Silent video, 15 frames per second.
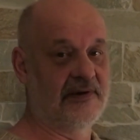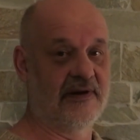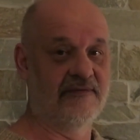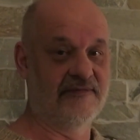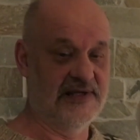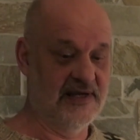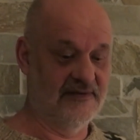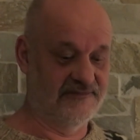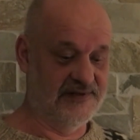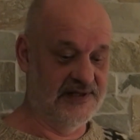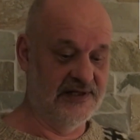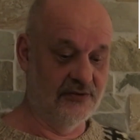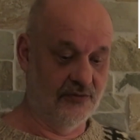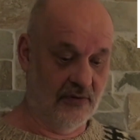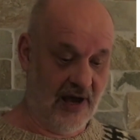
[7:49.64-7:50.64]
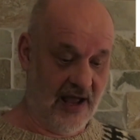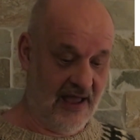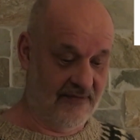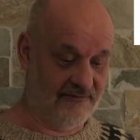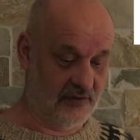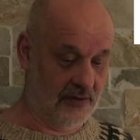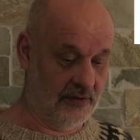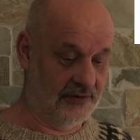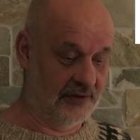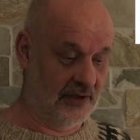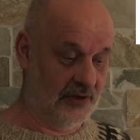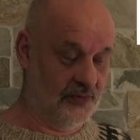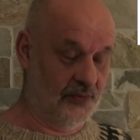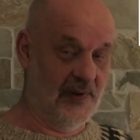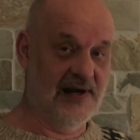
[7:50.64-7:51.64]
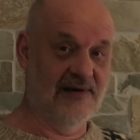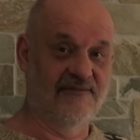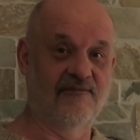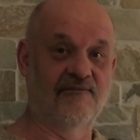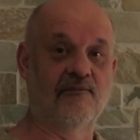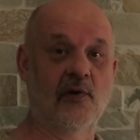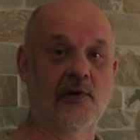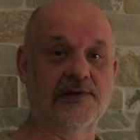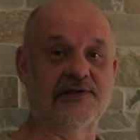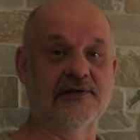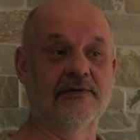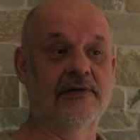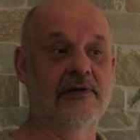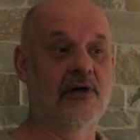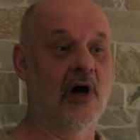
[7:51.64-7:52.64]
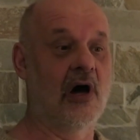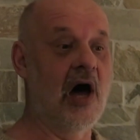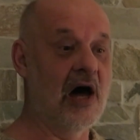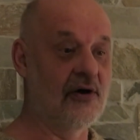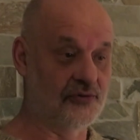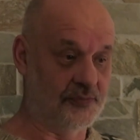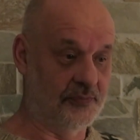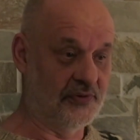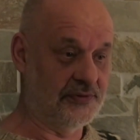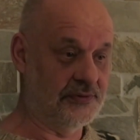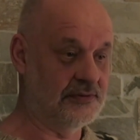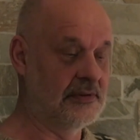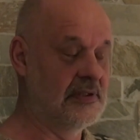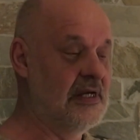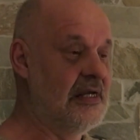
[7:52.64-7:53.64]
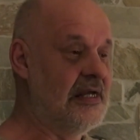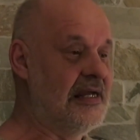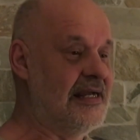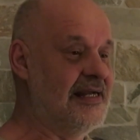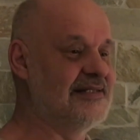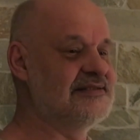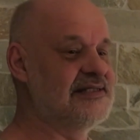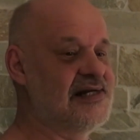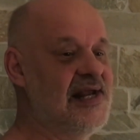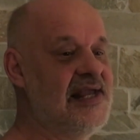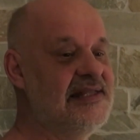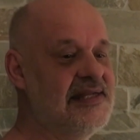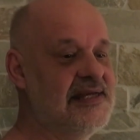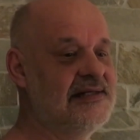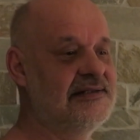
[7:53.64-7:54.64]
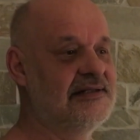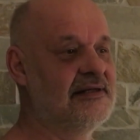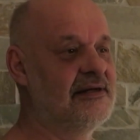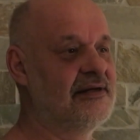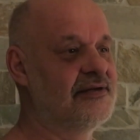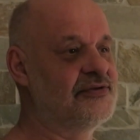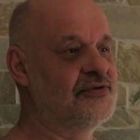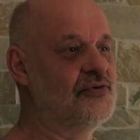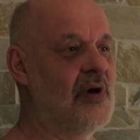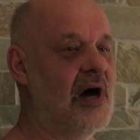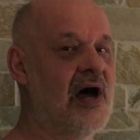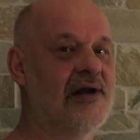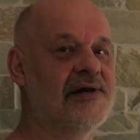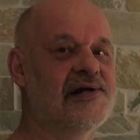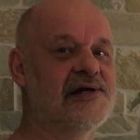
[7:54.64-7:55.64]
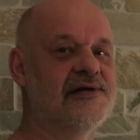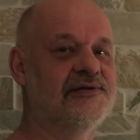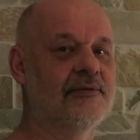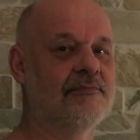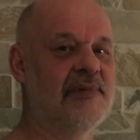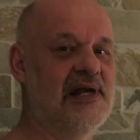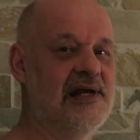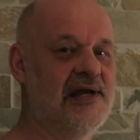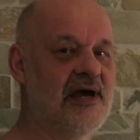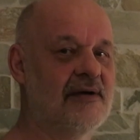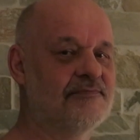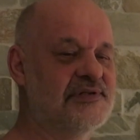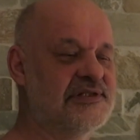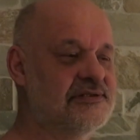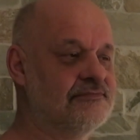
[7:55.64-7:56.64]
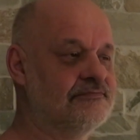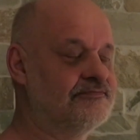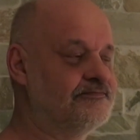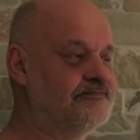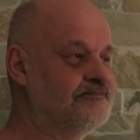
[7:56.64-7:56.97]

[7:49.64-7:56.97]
VFD, you have a 12 volt output. It's rated 200 milliamps,